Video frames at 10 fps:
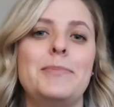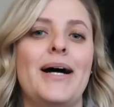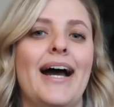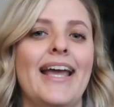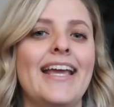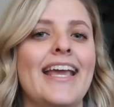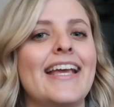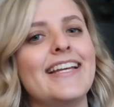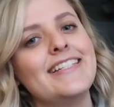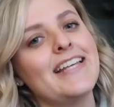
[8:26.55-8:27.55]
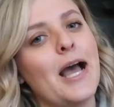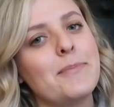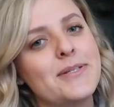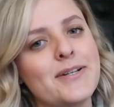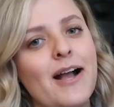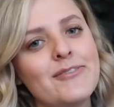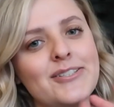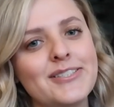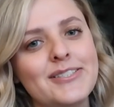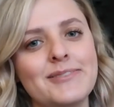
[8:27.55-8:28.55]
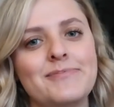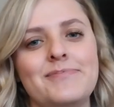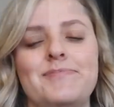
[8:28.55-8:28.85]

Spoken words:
Bye and happy travels.